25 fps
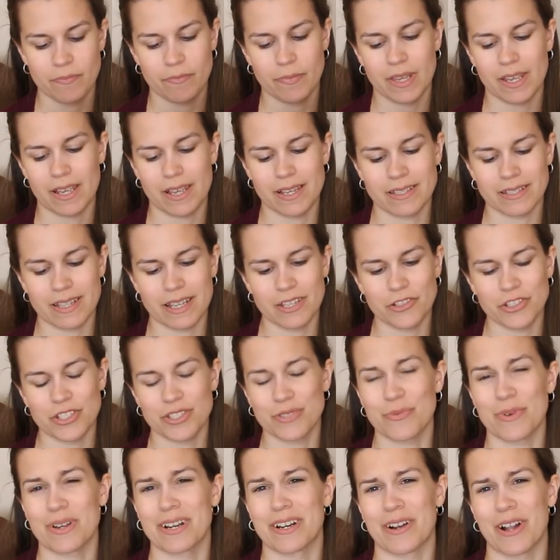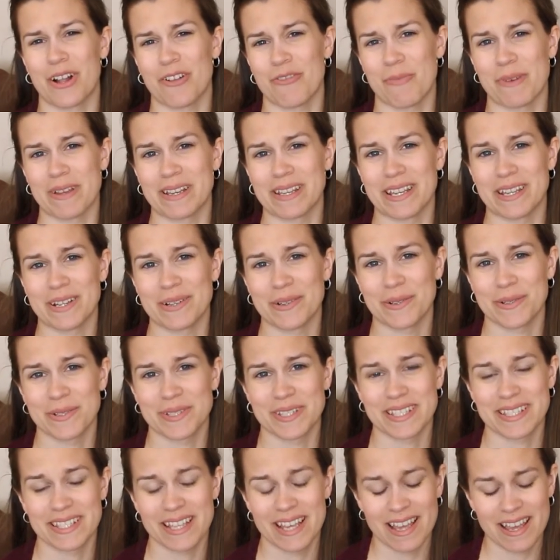because I just wanted off my
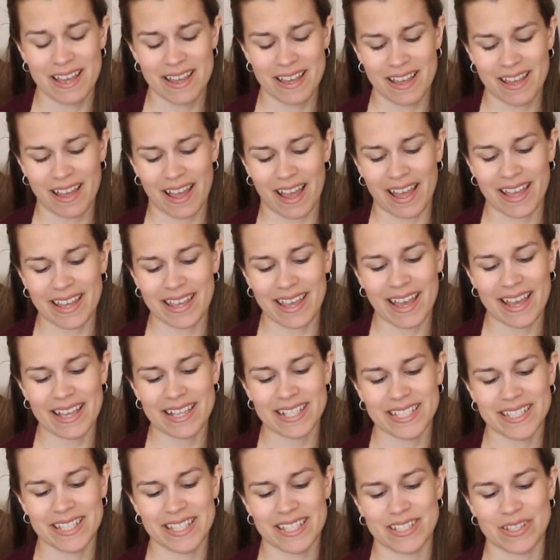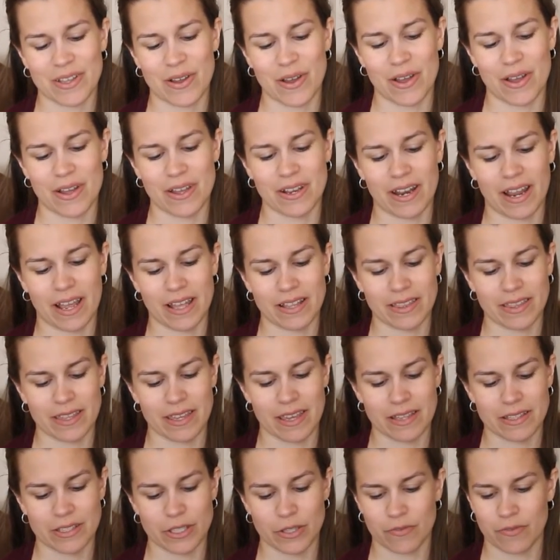needles, I cast this on at
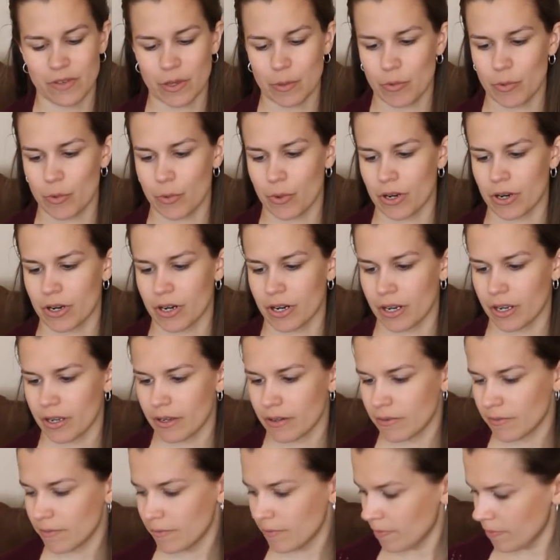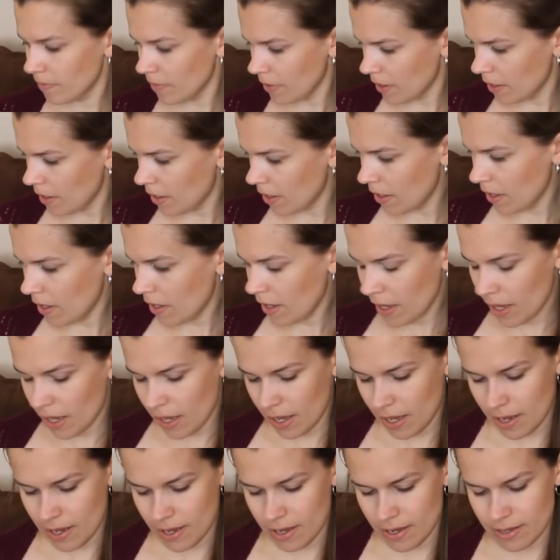the end of February,
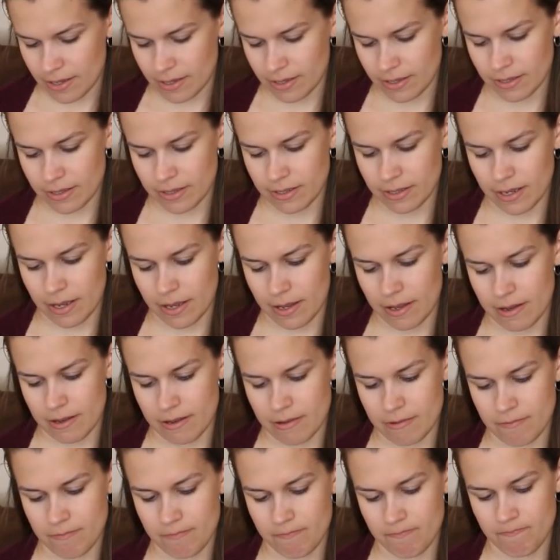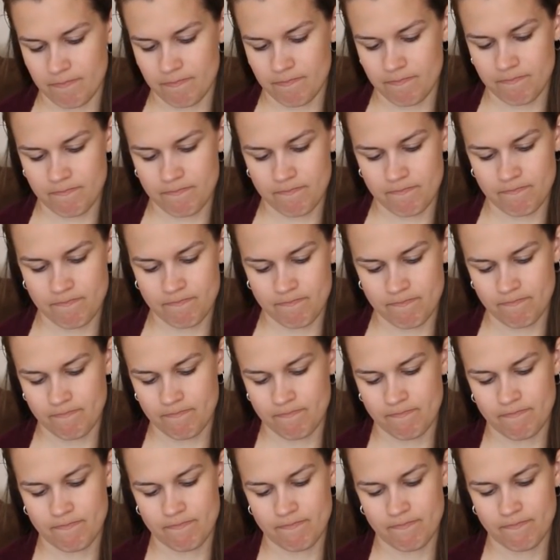and um,
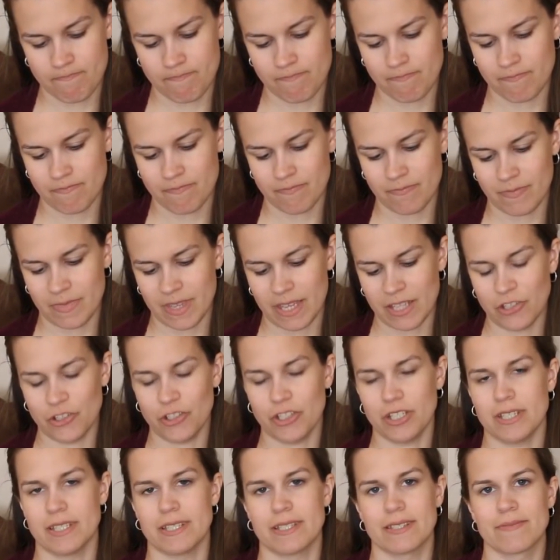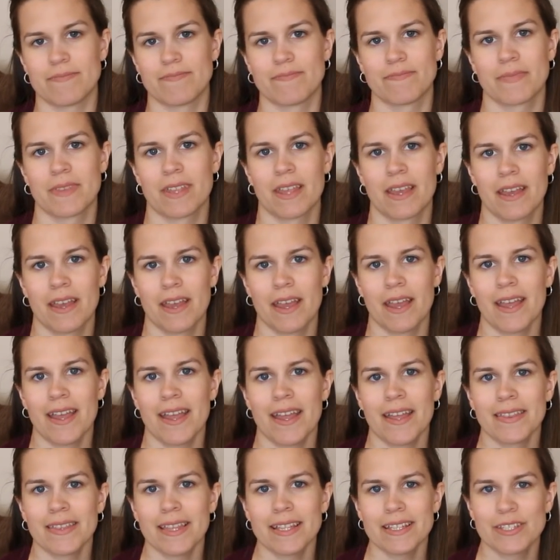that's just
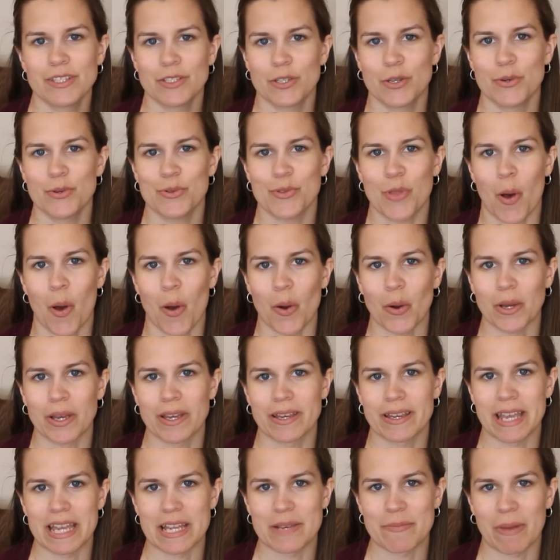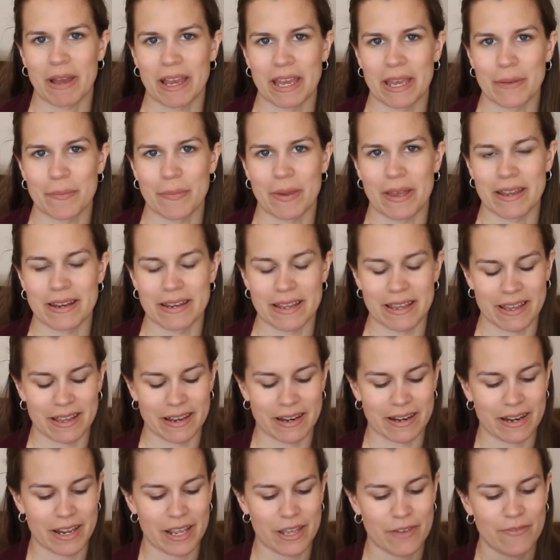that's too long in my
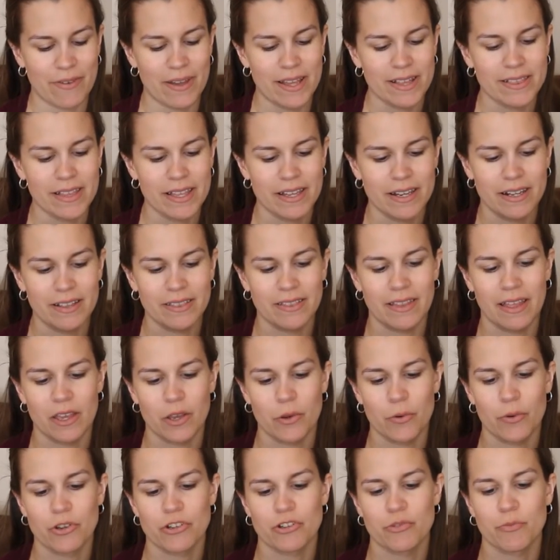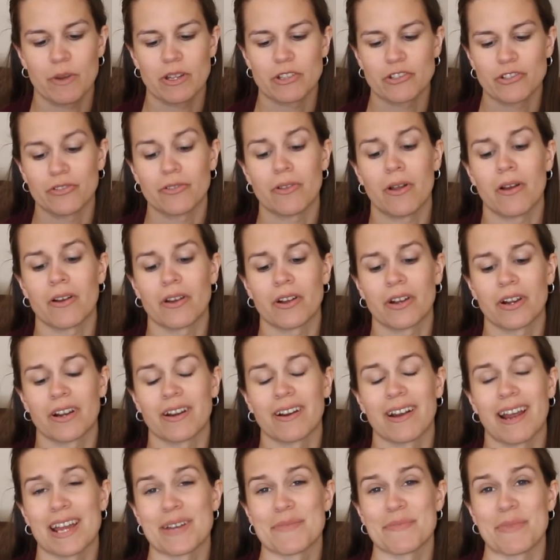opinion. If I let it languish much
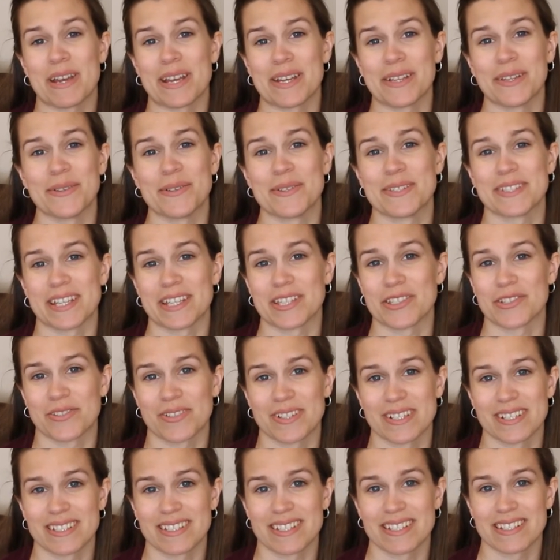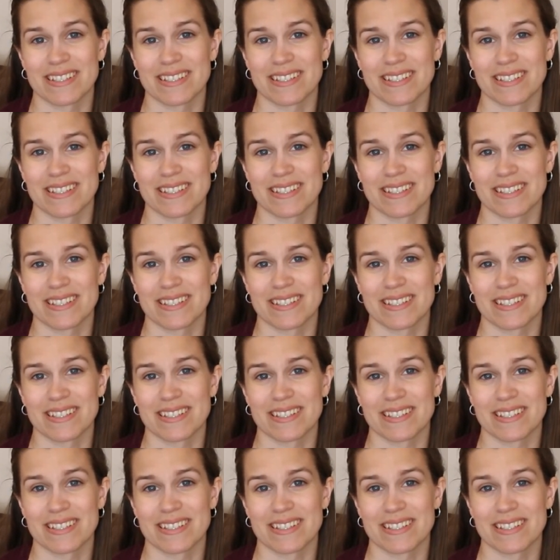longer, I might lose interest